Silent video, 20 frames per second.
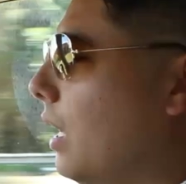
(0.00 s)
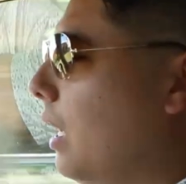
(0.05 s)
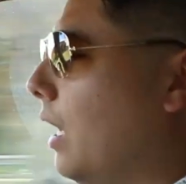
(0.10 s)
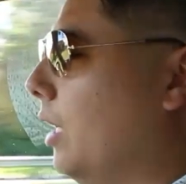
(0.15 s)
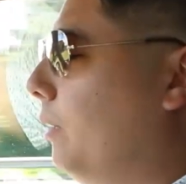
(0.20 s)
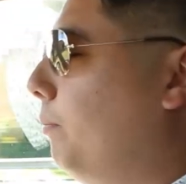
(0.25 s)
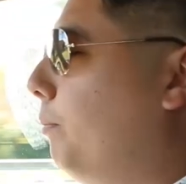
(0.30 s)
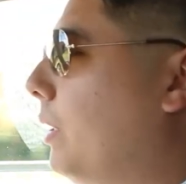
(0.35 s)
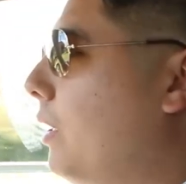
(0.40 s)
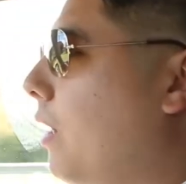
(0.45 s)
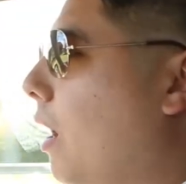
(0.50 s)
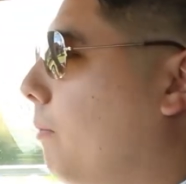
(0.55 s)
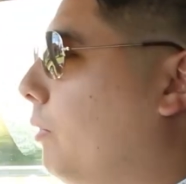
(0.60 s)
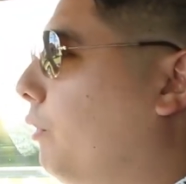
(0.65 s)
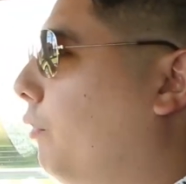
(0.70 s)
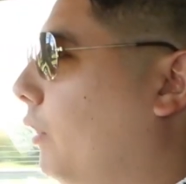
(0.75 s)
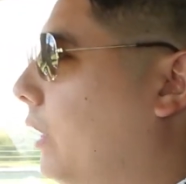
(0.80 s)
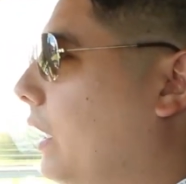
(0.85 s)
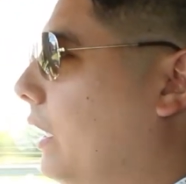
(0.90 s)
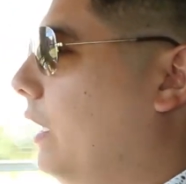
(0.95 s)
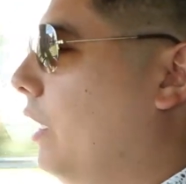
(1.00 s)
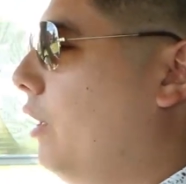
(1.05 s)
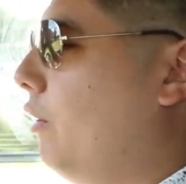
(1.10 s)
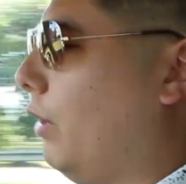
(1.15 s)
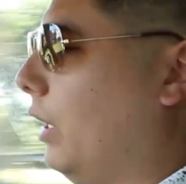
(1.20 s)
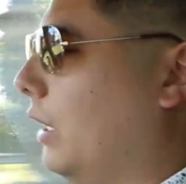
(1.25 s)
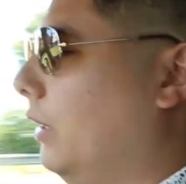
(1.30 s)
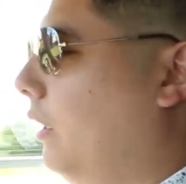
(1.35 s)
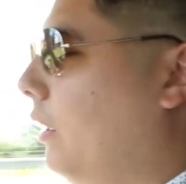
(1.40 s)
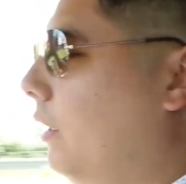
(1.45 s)
it becomes fully
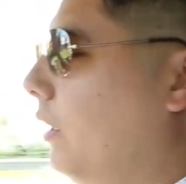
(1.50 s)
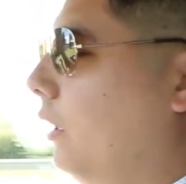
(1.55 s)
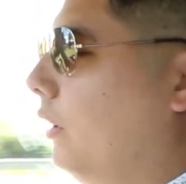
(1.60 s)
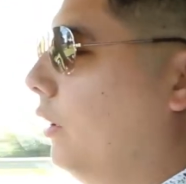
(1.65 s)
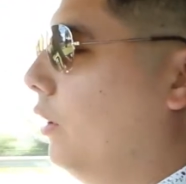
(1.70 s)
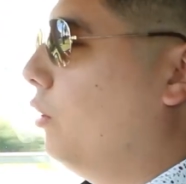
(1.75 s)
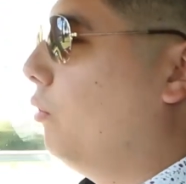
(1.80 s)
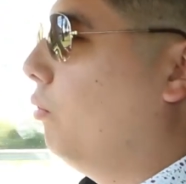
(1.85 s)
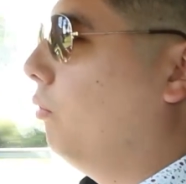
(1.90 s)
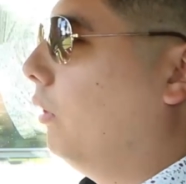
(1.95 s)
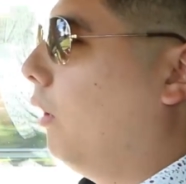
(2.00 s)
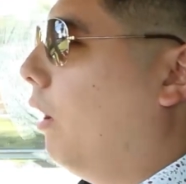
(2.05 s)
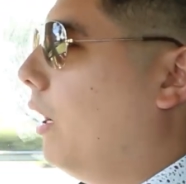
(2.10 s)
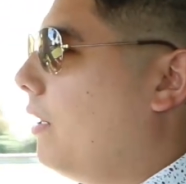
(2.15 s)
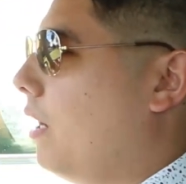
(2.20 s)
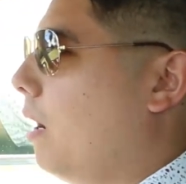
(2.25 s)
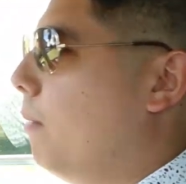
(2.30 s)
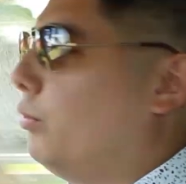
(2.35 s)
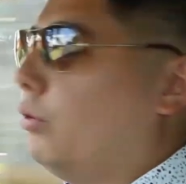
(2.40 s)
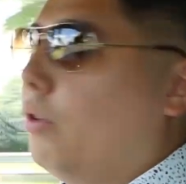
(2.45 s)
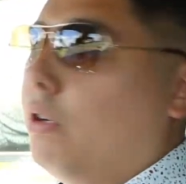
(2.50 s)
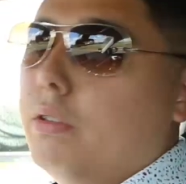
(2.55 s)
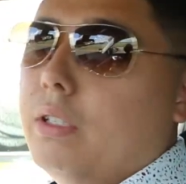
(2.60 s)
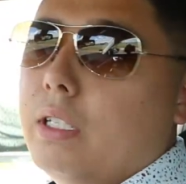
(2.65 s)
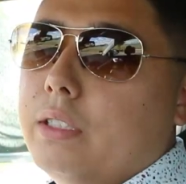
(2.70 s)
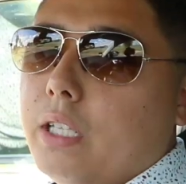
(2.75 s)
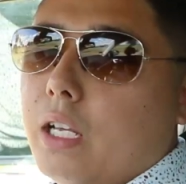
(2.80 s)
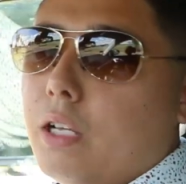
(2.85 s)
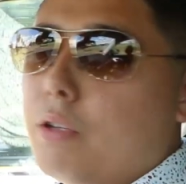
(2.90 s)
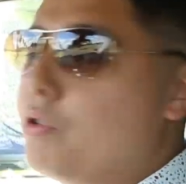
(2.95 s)
electric, and then a little light comes on
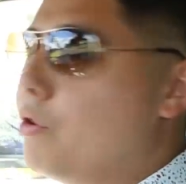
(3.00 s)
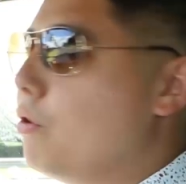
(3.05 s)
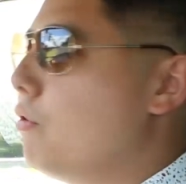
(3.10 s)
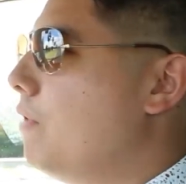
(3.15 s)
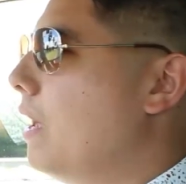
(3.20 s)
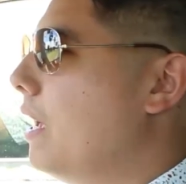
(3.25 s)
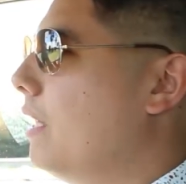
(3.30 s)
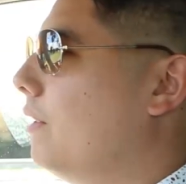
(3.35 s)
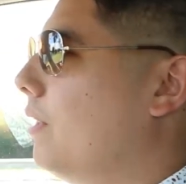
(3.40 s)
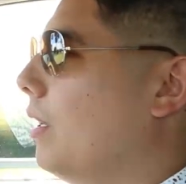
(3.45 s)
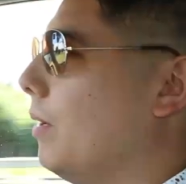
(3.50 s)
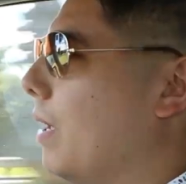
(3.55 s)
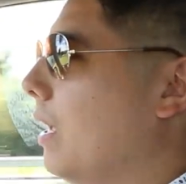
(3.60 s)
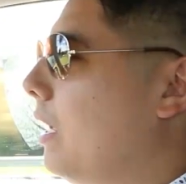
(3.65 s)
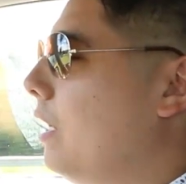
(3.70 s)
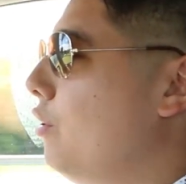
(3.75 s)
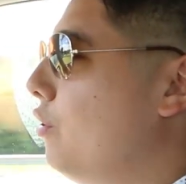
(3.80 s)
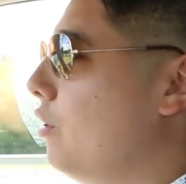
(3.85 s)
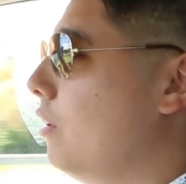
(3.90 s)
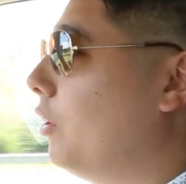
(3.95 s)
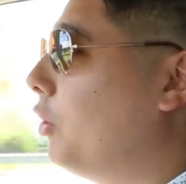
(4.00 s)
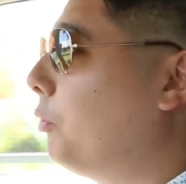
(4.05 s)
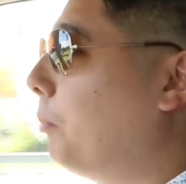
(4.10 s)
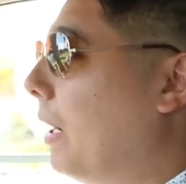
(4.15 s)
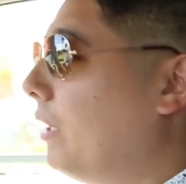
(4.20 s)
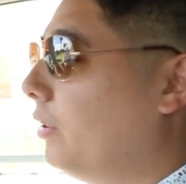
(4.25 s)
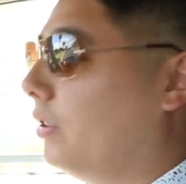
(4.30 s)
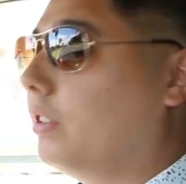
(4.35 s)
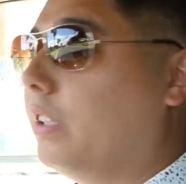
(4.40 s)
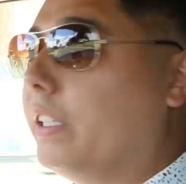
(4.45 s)
that tells you that the engine is
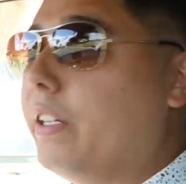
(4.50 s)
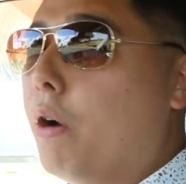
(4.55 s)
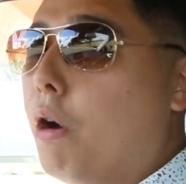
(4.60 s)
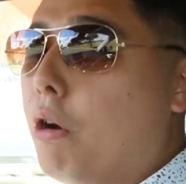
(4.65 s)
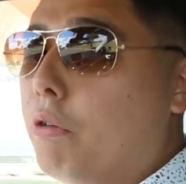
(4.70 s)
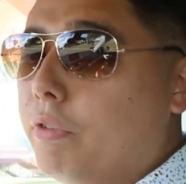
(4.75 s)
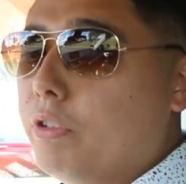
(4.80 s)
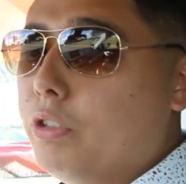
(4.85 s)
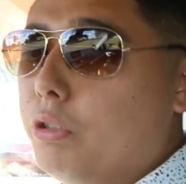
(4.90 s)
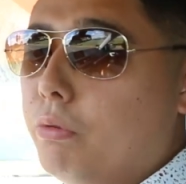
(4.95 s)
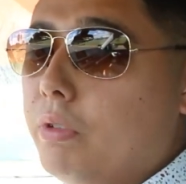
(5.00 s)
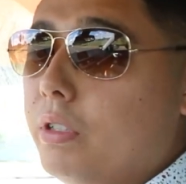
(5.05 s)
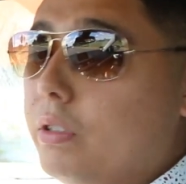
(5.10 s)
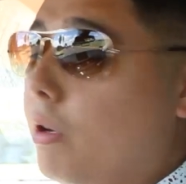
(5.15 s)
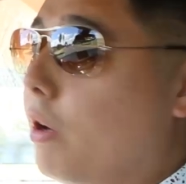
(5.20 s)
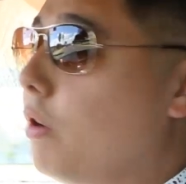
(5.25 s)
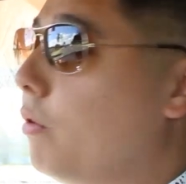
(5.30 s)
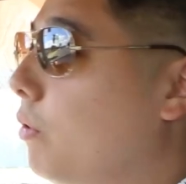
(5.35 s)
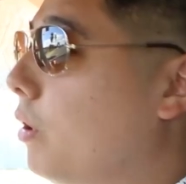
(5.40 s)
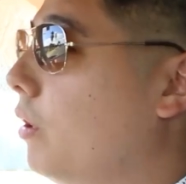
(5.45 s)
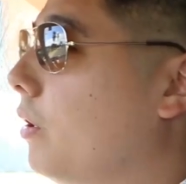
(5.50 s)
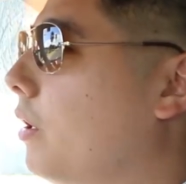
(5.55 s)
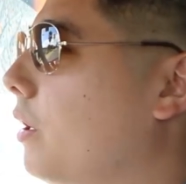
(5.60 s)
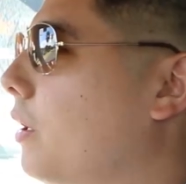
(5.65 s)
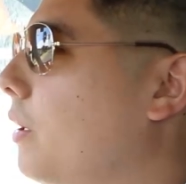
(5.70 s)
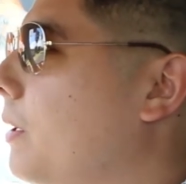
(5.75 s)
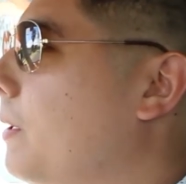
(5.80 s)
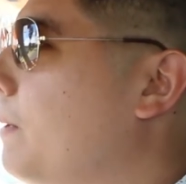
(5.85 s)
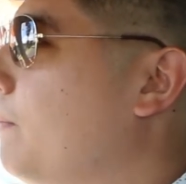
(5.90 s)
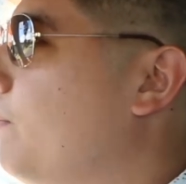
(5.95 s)
basically off and doing no work.